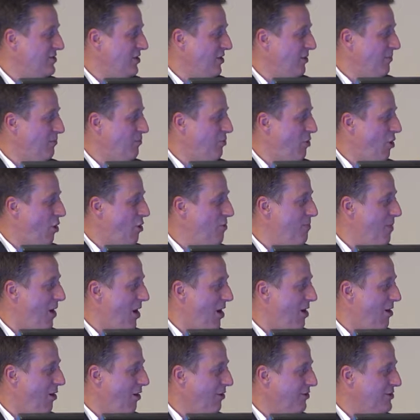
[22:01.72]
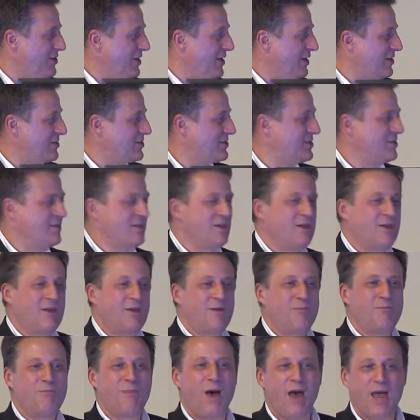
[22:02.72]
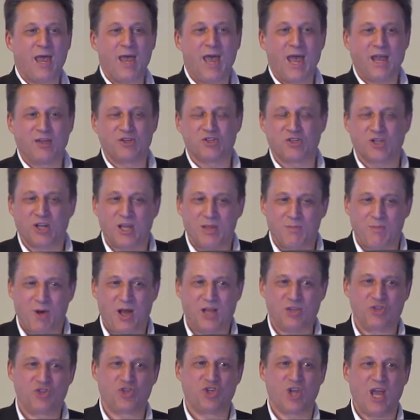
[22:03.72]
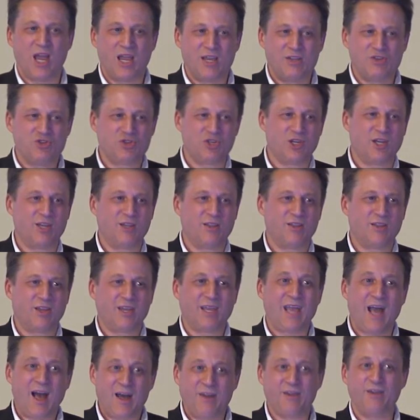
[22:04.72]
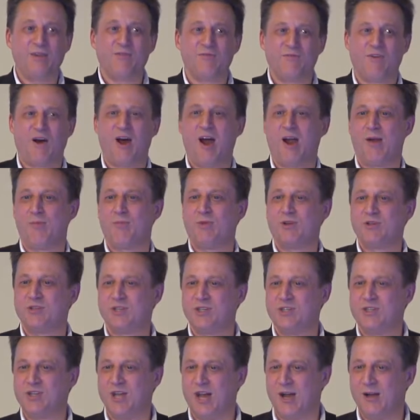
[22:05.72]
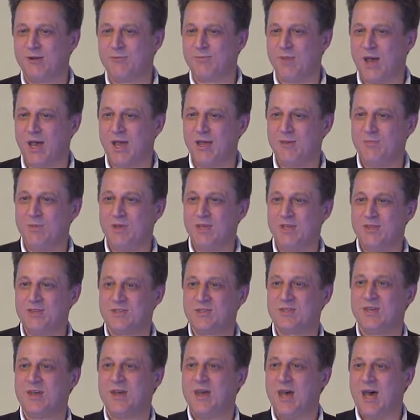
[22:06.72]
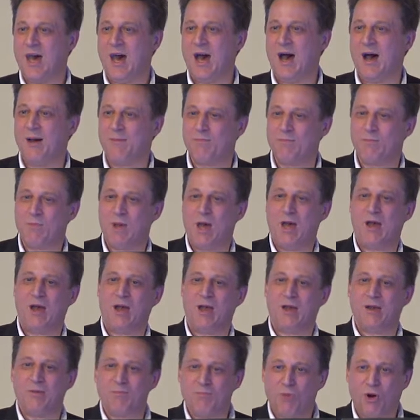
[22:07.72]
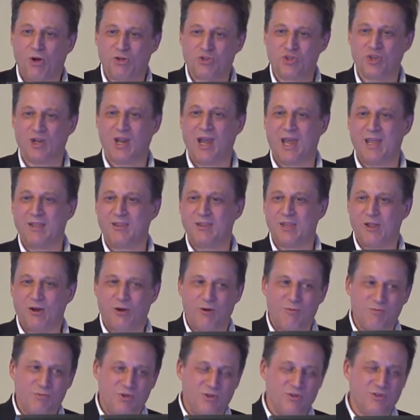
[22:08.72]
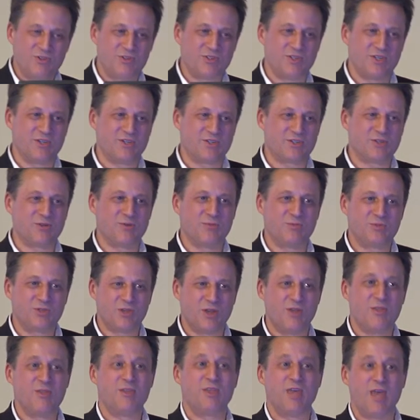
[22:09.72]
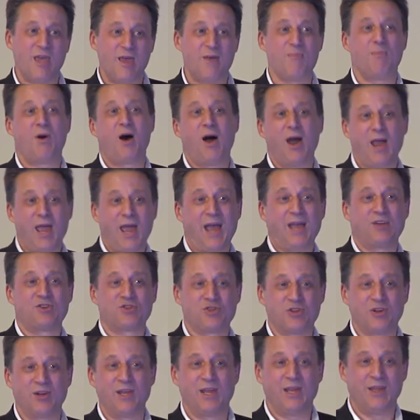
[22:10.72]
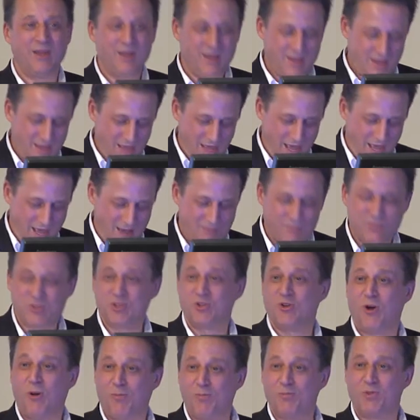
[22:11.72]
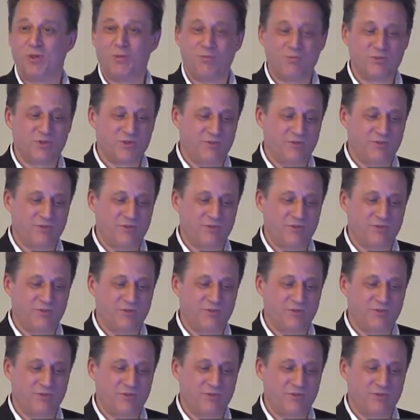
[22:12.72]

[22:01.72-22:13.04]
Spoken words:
probiotics may actually, by changing the gut environment in young babies, modulate their immune systems and thereby actually stop them